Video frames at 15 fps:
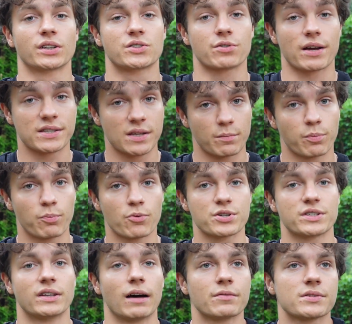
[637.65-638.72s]
tricep
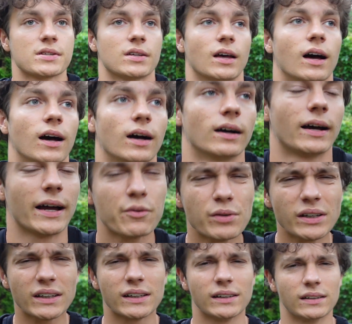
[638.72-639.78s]
pushdowns. I
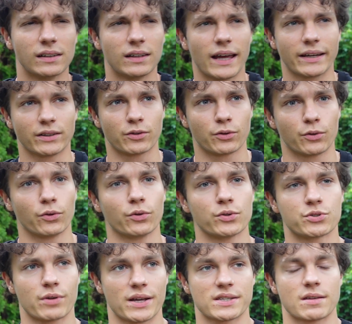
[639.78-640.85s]
really liked to do
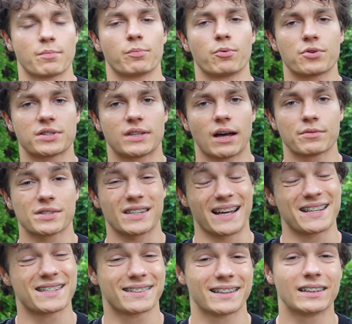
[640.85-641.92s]
tricep pushdowns.
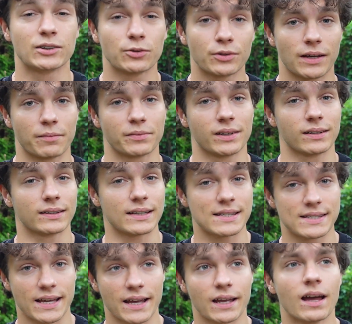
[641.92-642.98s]
I still do them till this
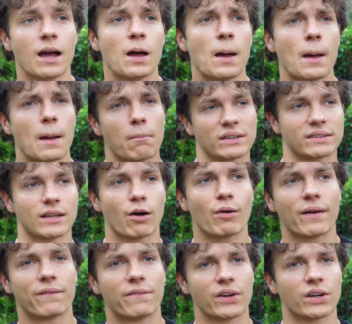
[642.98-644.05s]
day. But now
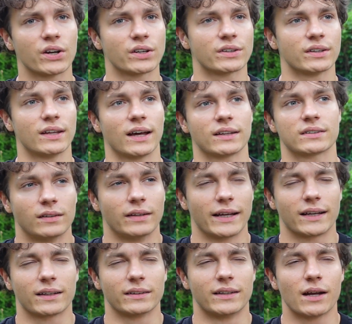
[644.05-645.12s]
I figured that
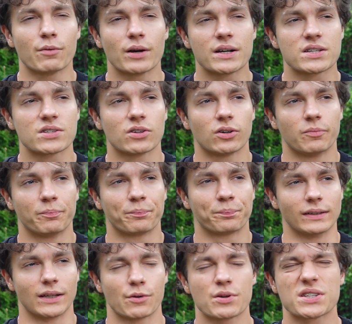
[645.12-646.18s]
like there was
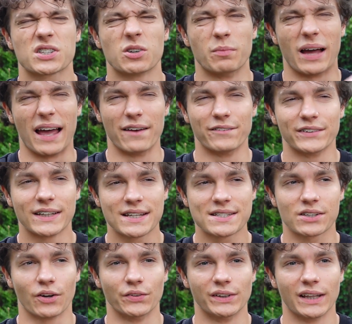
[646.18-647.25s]
some
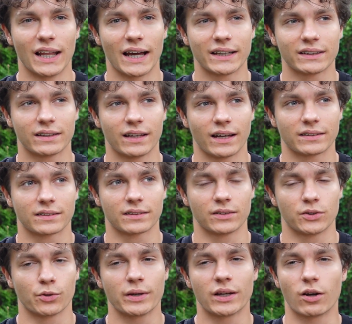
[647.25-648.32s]
evidence online that
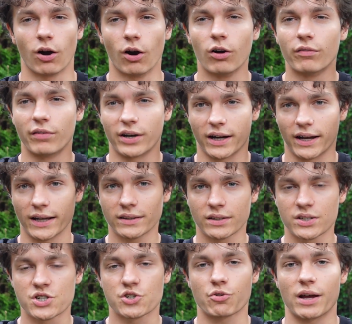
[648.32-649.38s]
doing overhead
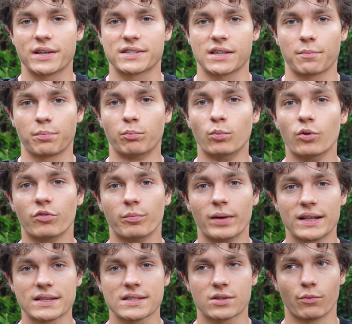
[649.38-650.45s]
tricep
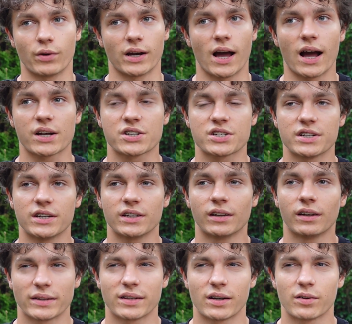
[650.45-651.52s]
movements were actually
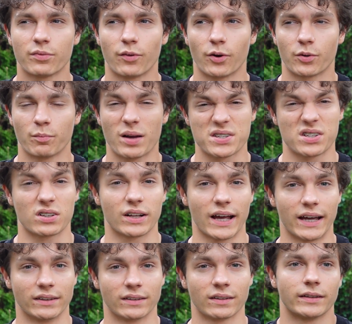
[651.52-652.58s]
better for muscle
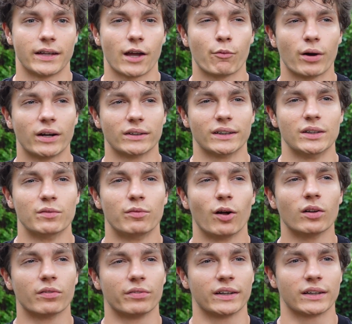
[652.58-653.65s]
gain. They were
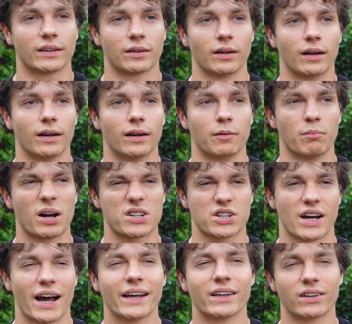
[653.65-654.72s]
involving much
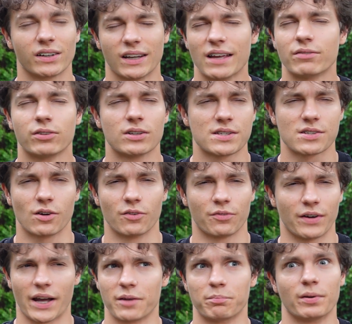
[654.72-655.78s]
higher levels of
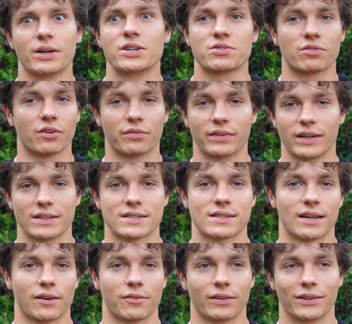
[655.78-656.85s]
hypertrophy and
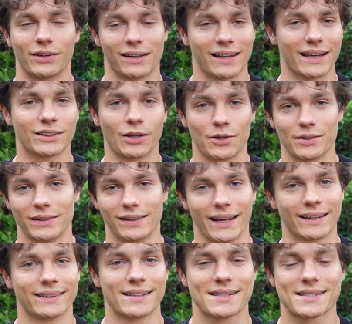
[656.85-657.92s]
stuff,
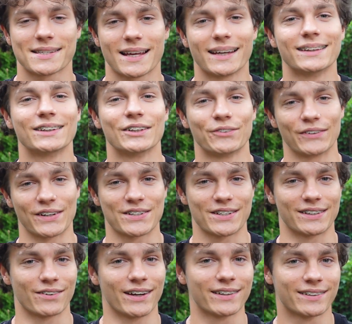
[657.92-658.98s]
like this scientific
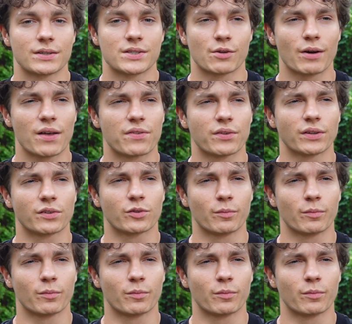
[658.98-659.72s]
shit, right? So I thought to